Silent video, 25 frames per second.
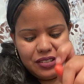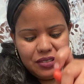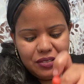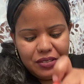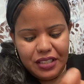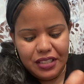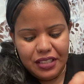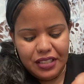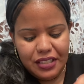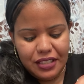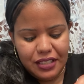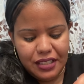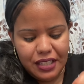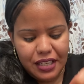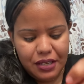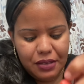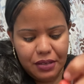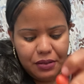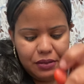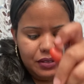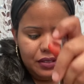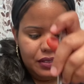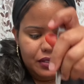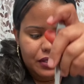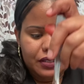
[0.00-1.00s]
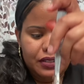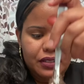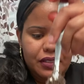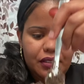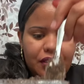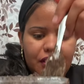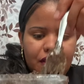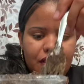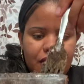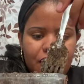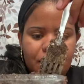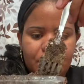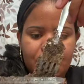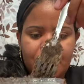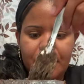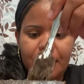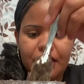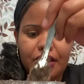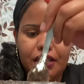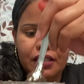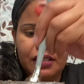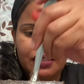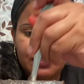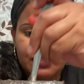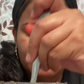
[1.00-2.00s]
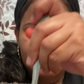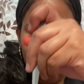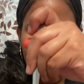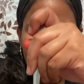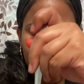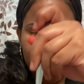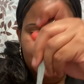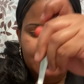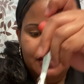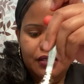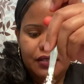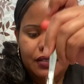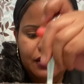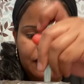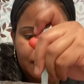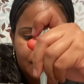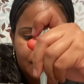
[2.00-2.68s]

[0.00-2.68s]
this is how it's looking, you guys.